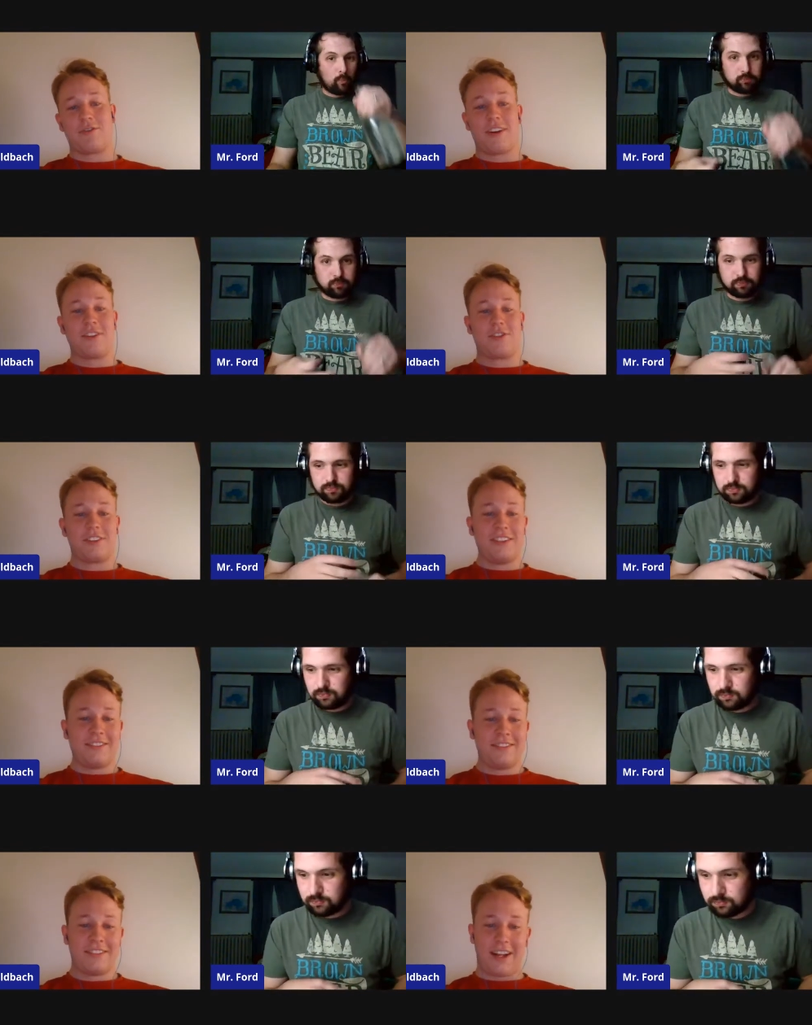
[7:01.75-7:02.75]
Speaker 1: was very
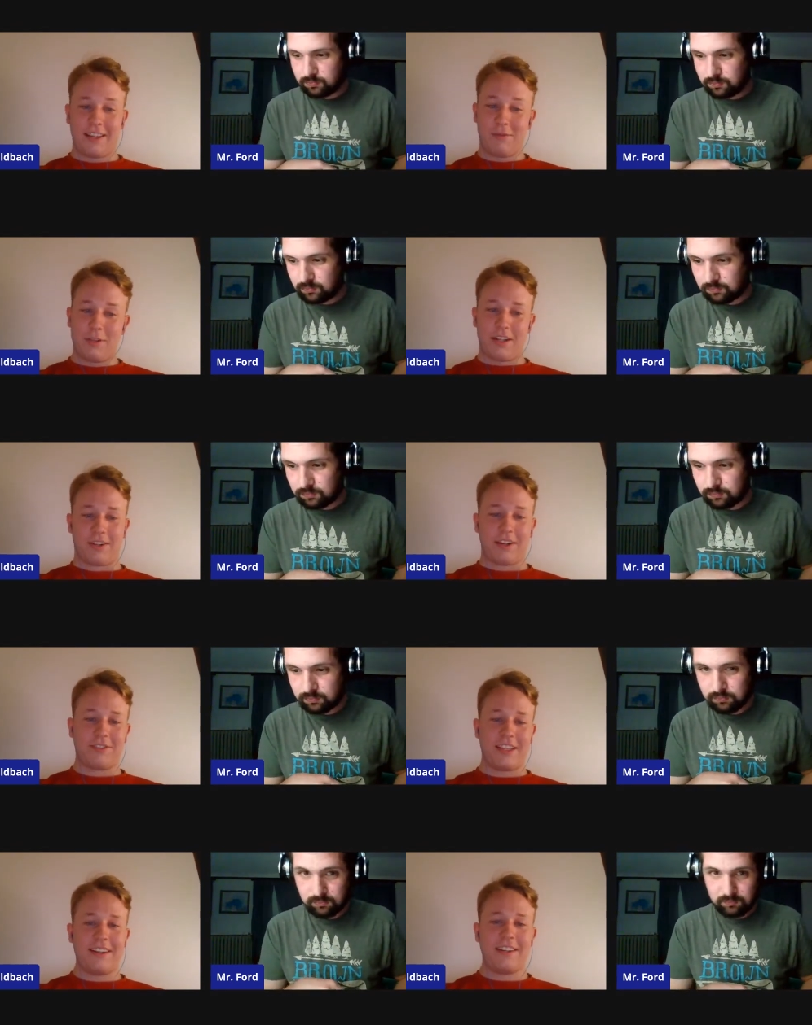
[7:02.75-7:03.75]
interesting. I'll give him a lot of
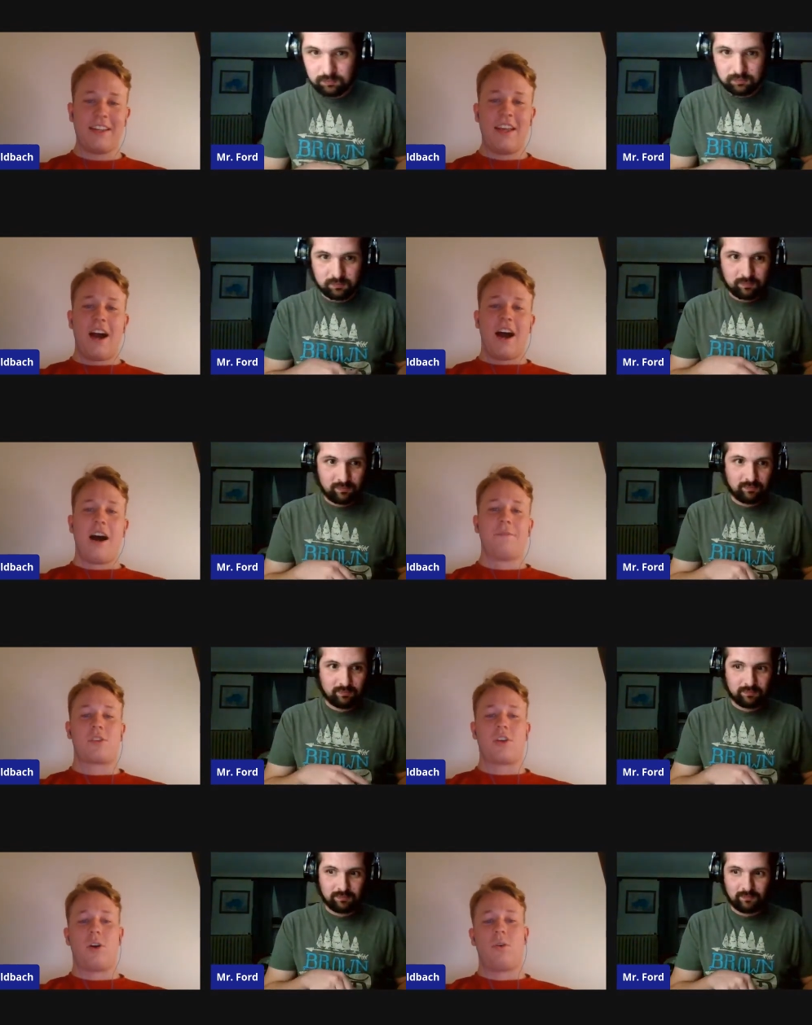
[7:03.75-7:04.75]
credit for that. Um,
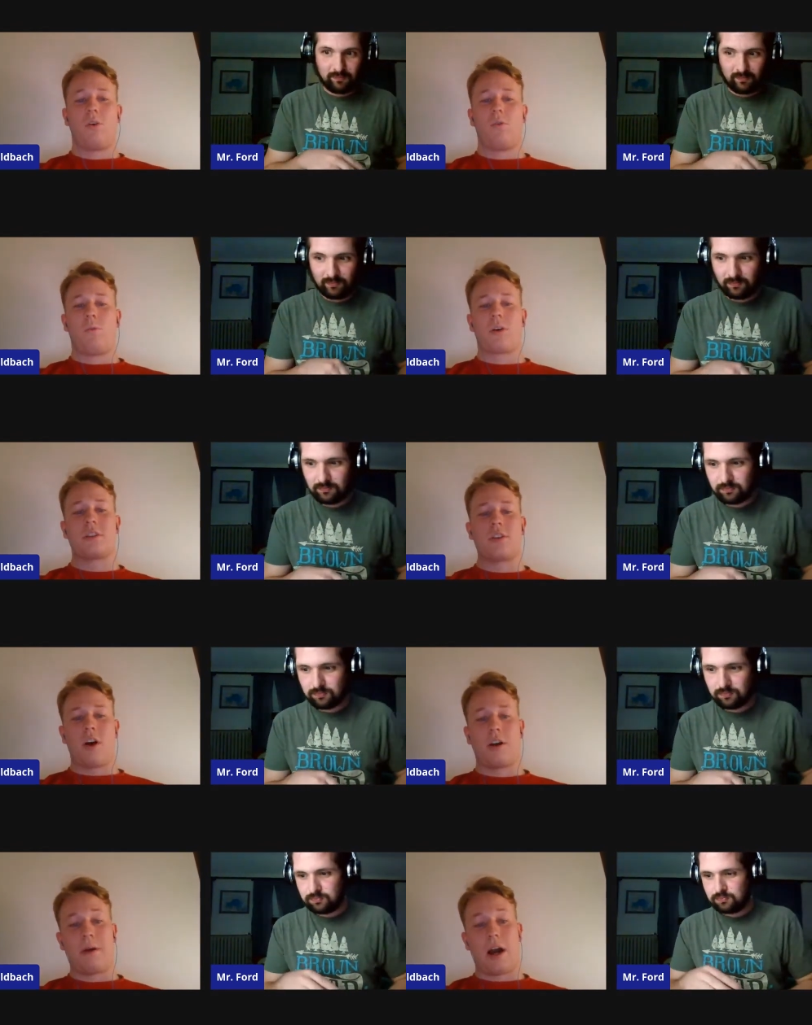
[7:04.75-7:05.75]
so we're going to
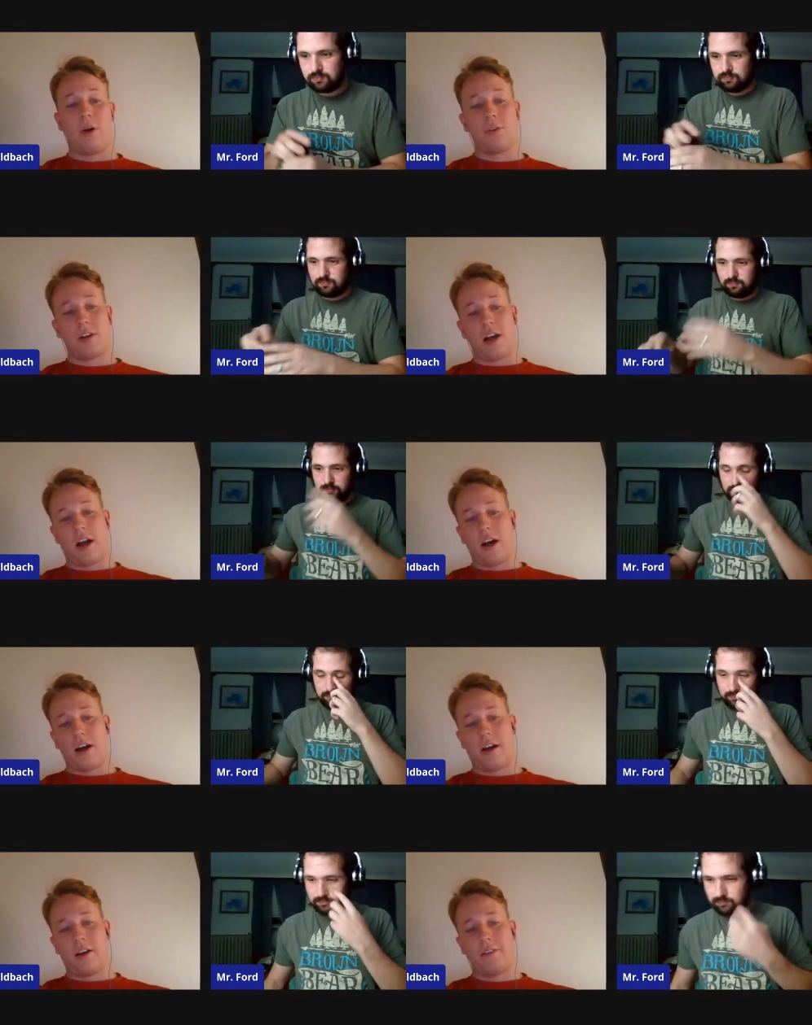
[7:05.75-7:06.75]
talk about
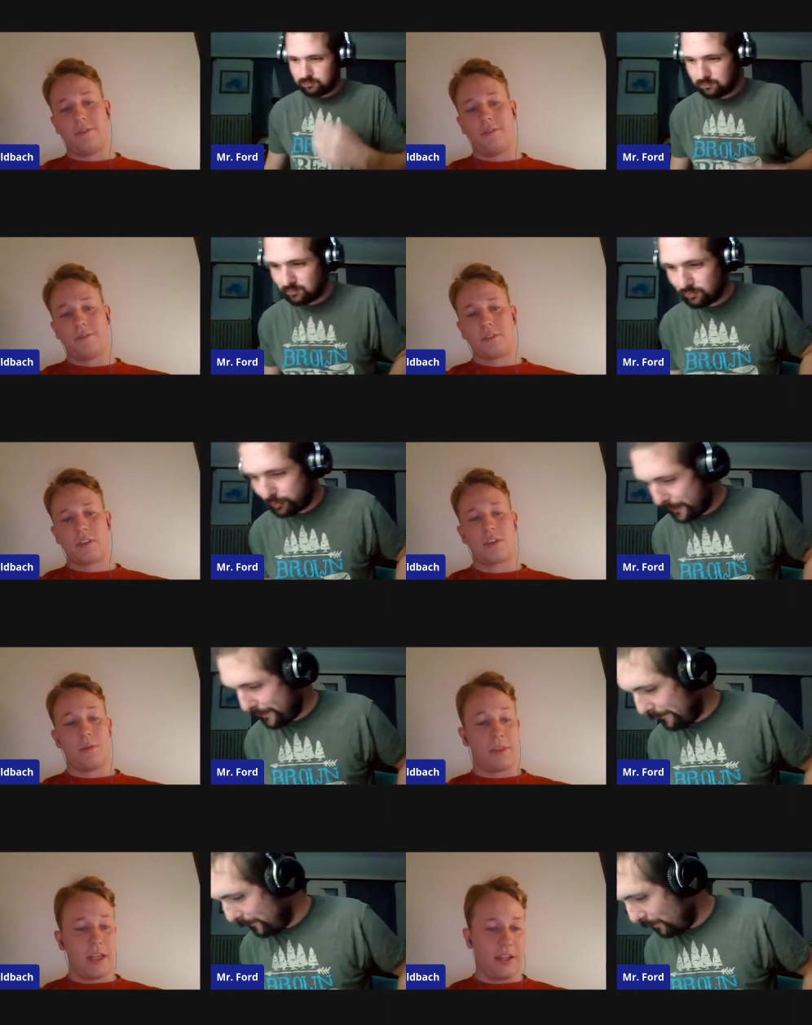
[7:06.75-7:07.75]
uh,
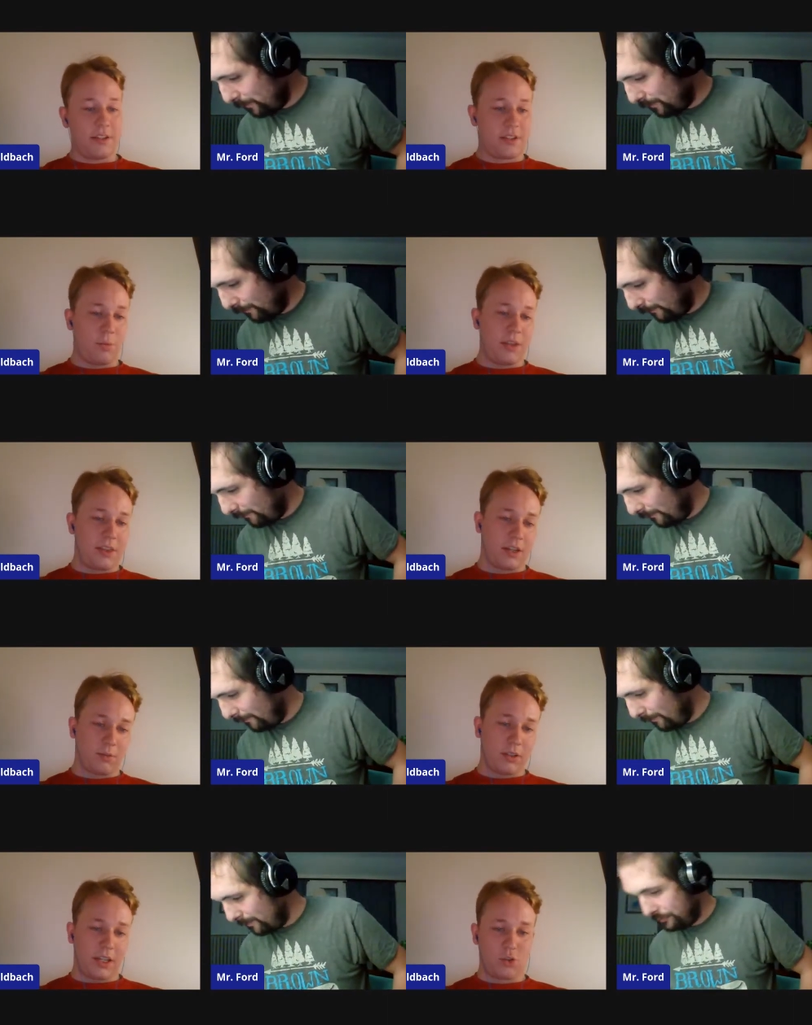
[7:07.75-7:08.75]
some things that we
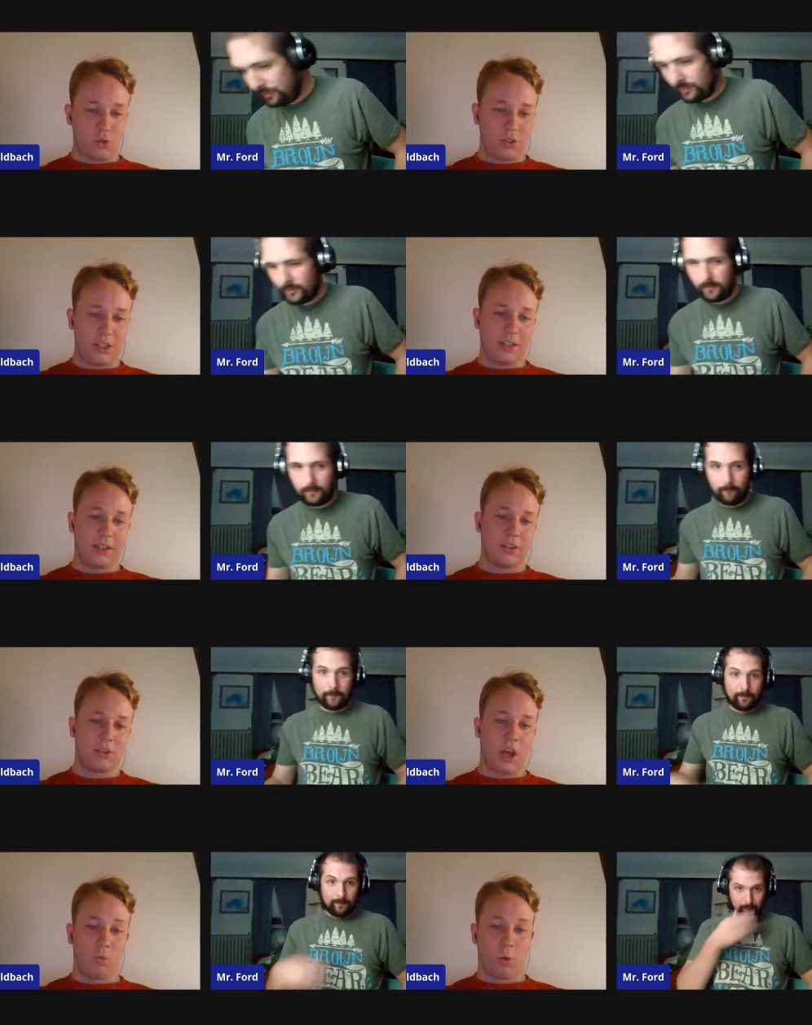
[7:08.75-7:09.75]
think are really
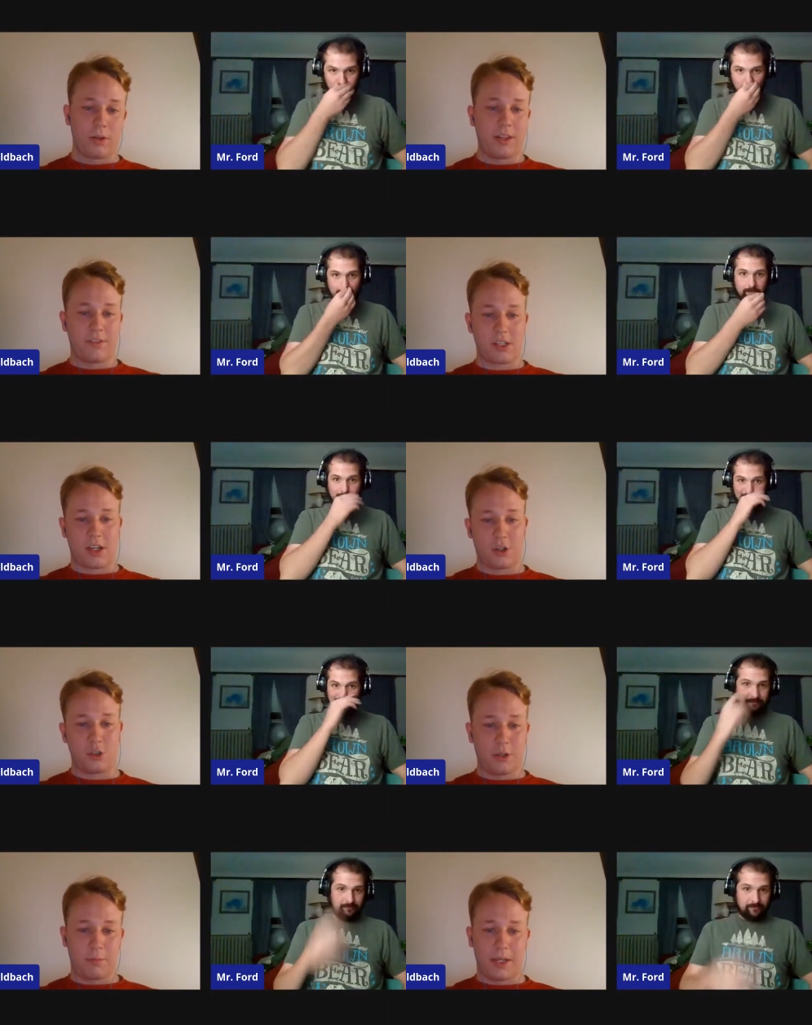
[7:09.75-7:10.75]
interesting and worthy of
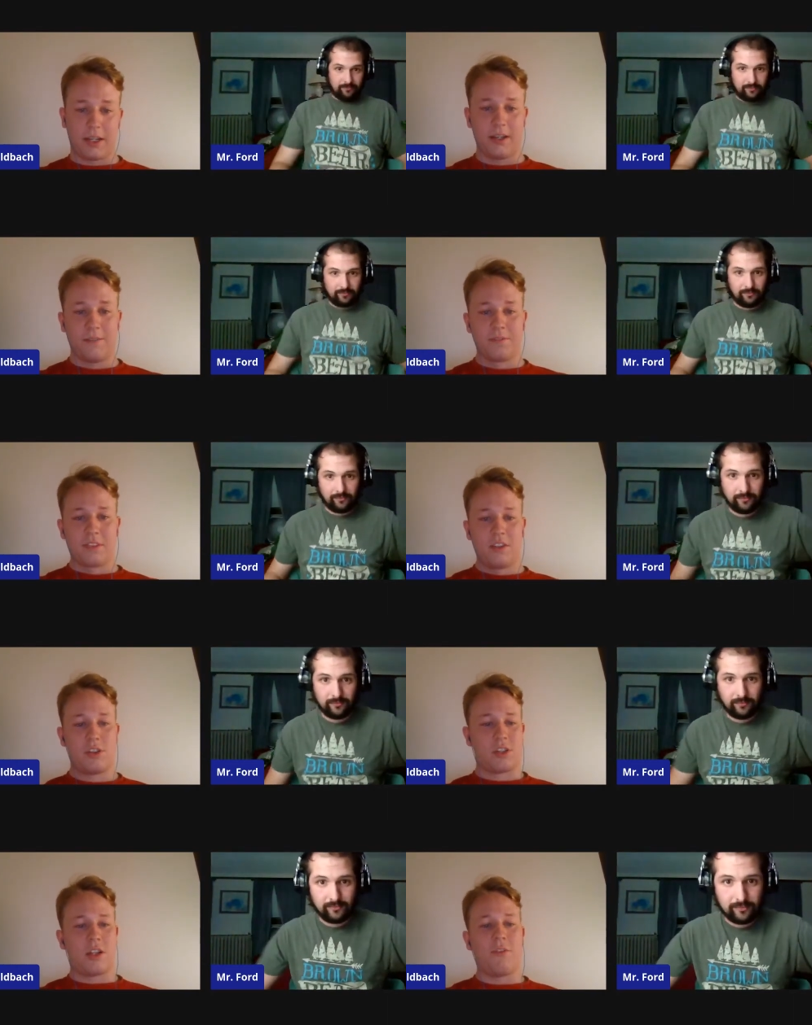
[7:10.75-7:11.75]
discussion and big,
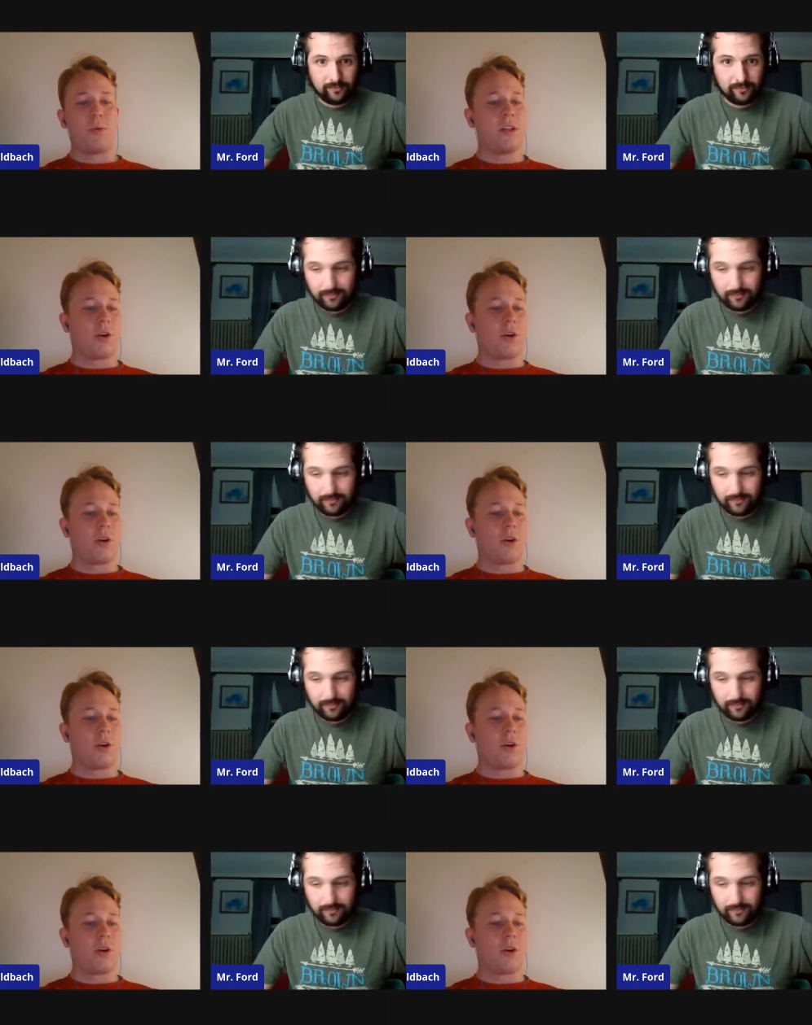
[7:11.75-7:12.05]
just stuff we